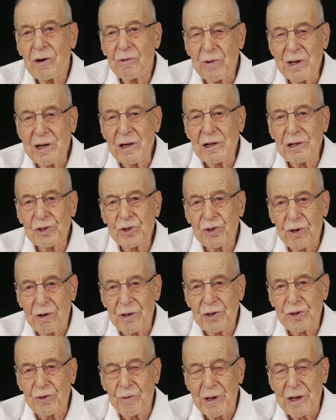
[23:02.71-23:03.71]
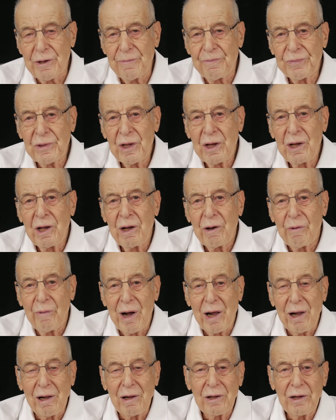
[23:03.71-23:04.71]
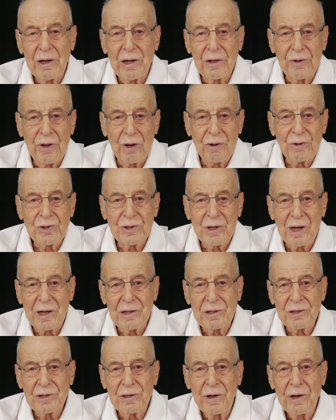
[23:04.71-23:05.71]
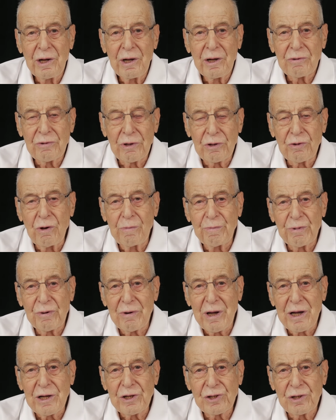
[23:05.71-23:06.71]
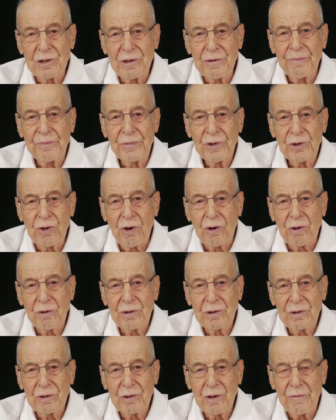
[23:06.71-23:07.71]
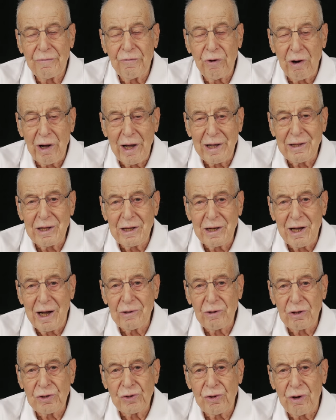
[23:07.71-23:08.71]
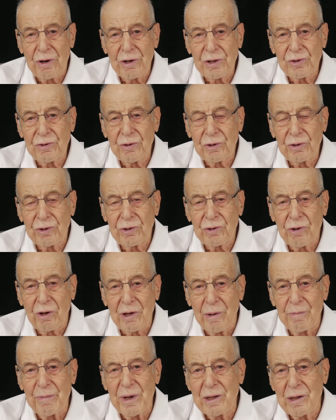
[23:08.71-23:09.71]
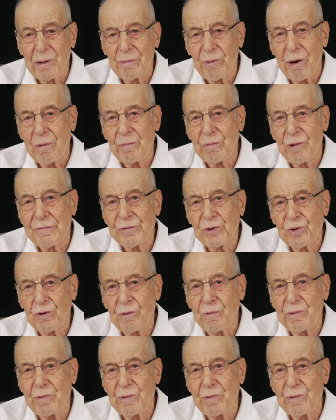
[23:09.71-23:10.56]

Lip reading: real surgery. Well, in those days, recuperation took, for any kind of surgery, took a minimum of 2